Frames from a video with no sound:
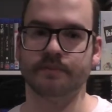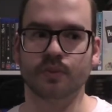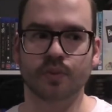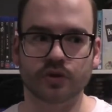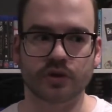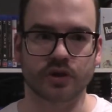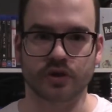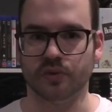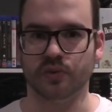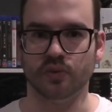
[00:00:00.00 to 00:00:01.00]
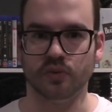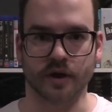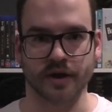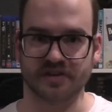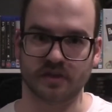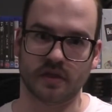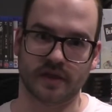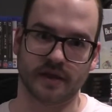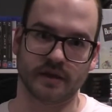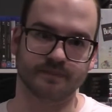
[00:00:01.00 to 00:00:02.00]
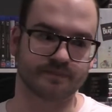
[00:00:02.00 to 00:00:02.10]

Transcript: But what do you guys think?